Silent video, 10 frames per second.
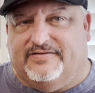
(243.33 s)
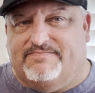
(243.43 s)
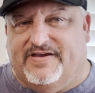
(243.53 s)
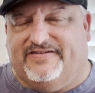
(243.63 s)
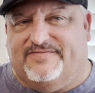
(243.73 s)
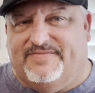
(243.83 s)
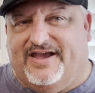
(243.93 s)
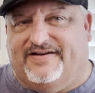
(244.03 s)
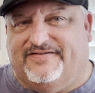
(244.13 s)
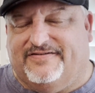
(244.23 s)
Mix and
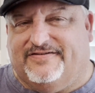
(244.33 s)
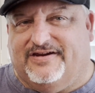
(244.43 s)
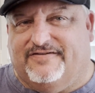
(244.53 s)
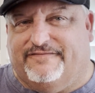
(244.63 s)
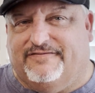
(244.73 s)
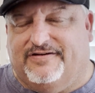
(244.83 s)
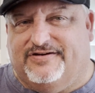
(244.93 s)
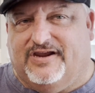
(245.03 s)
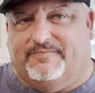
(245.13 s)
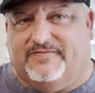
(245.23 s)
Match and free
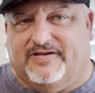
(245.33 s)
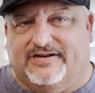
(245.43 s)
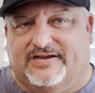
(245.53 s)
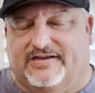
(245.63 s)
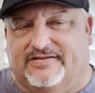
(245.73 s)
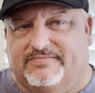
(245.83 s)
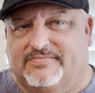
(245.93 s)
ship gonna